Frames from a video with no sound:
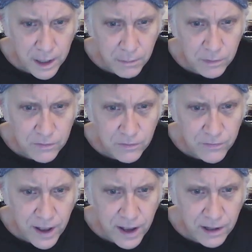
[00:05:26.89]

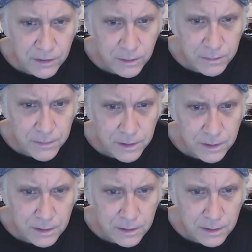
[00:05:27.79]
unable to
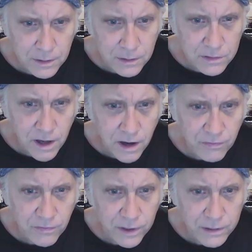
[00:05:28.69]
fathom the
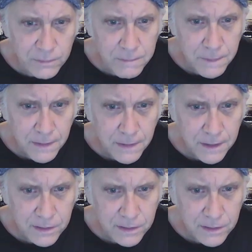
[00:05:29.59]
suffering